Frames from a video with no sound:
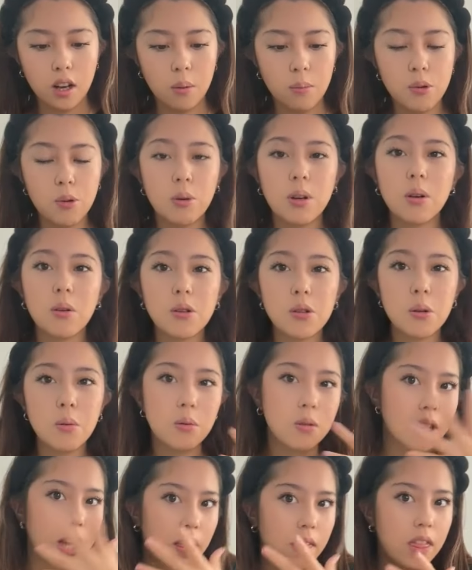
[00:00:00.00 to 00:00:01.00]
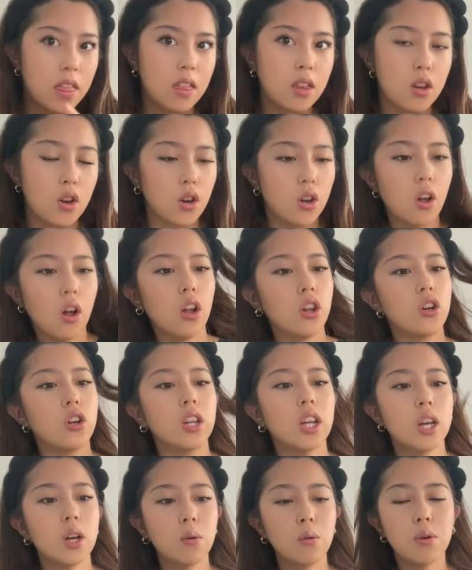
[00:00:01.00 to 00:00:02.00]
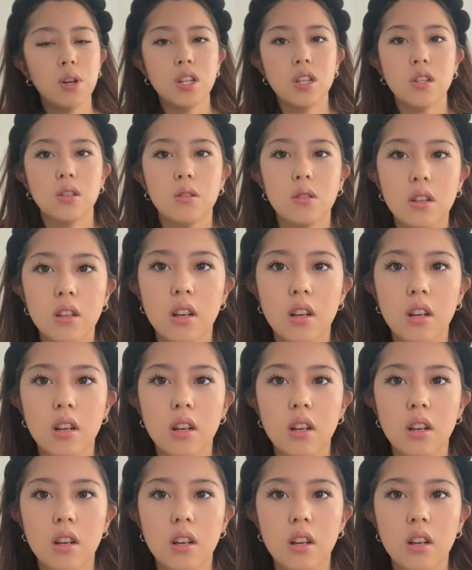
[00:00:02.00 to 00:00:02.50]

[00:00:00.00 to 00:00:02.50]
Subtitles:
You can also set all your liquids